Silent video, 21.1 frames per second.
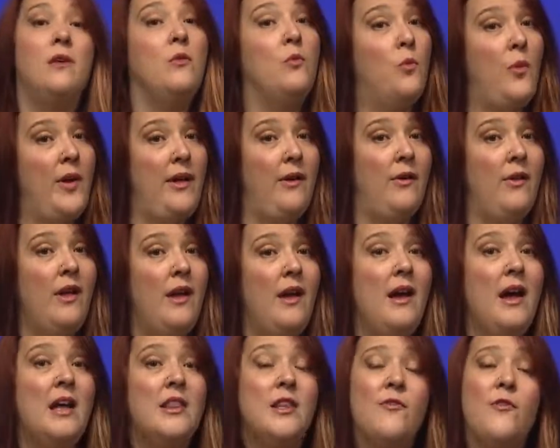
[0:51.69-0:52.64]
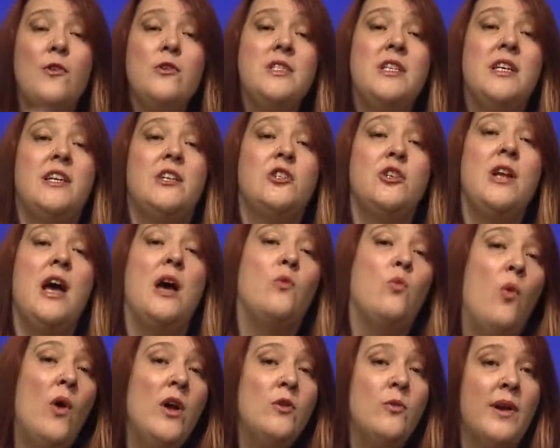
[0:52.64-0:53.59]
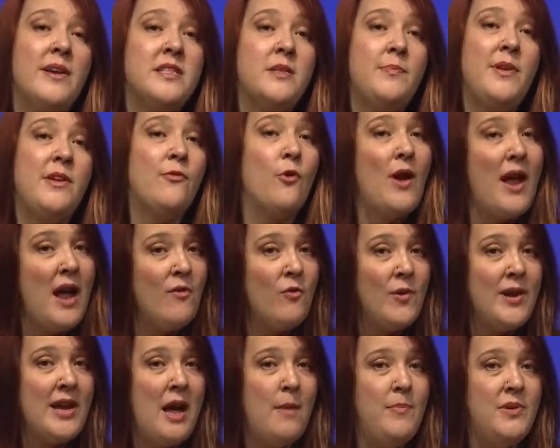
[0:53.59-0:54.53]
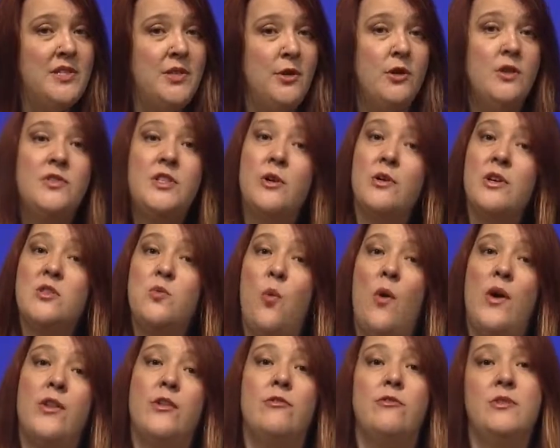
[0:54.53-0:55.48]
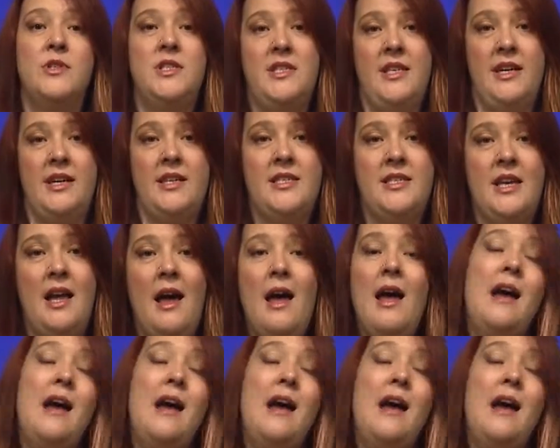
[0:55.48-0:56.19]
Well, the first edition had 1 recipe for every episode of series 1 through 6.